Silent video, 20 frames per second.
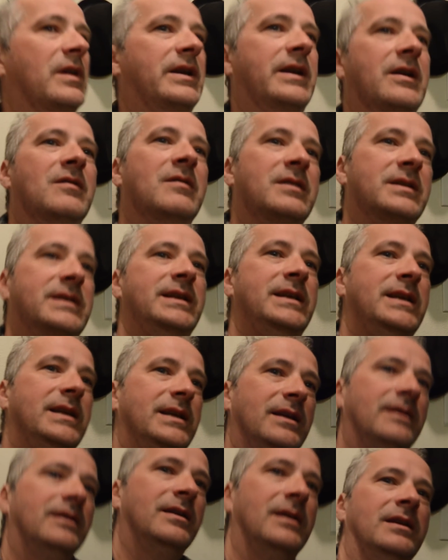
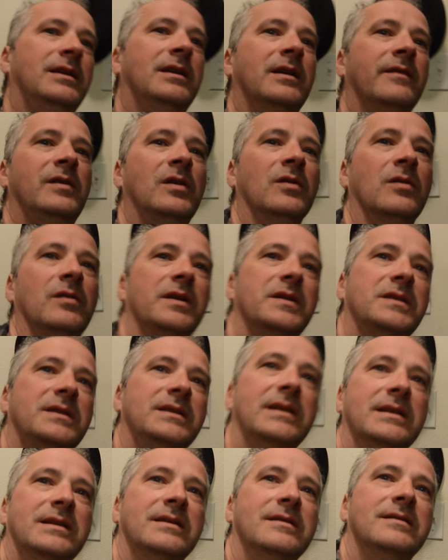guarantee if you're
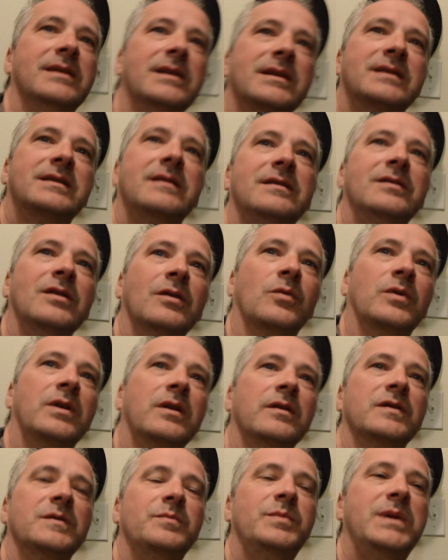listening to this and you're one
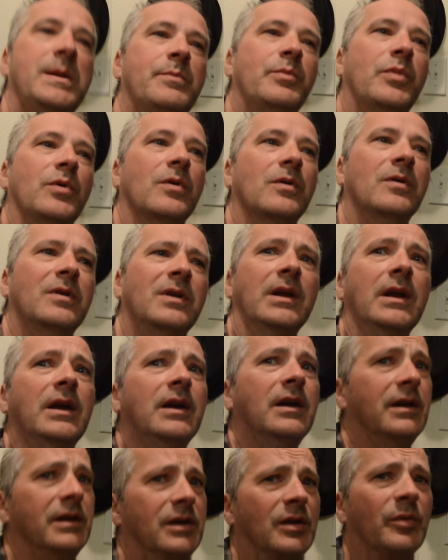of those people,
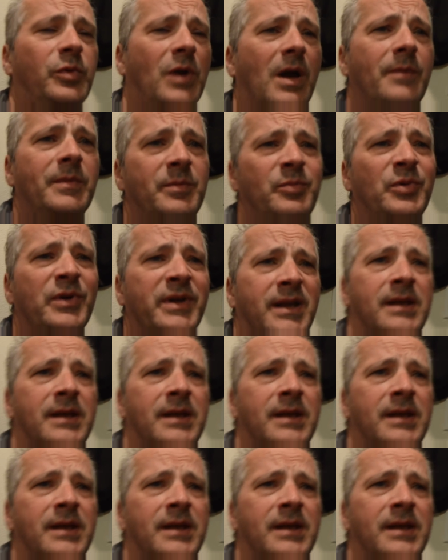you're probably pretty